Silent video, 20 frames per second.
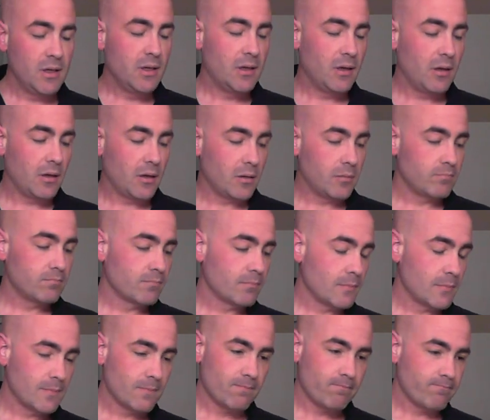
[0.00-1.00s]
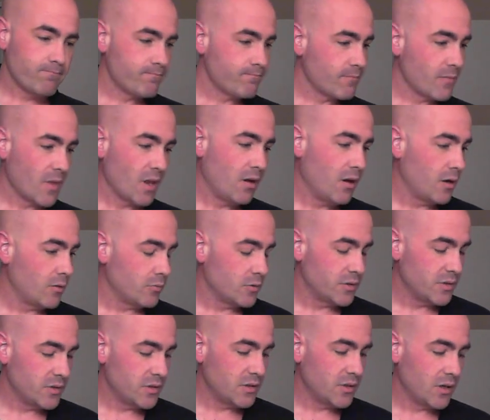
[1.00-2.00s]
I
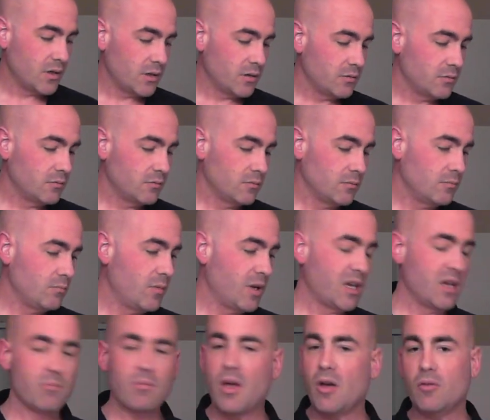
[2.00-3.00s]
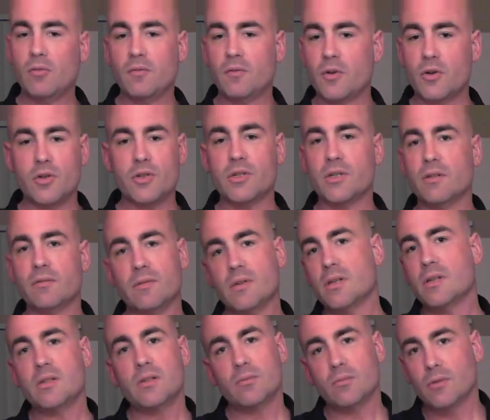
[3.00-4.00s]
was making my own version of
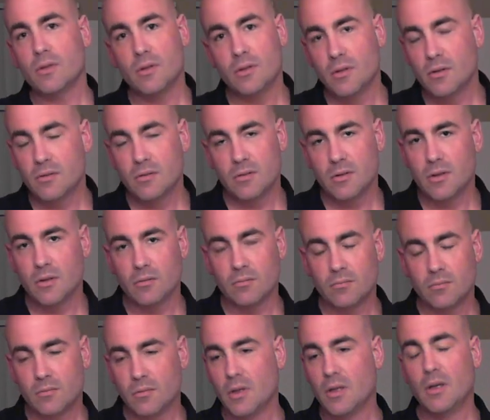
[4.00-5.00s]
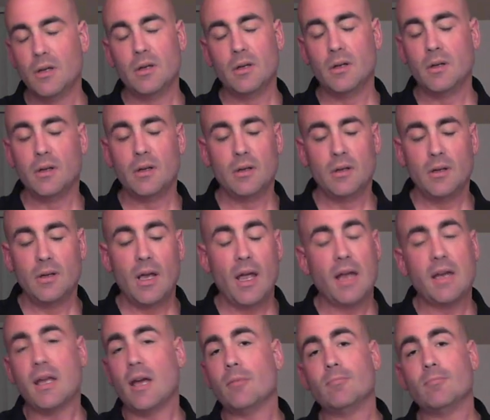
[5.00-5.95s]
this, where, you know. Anyhow,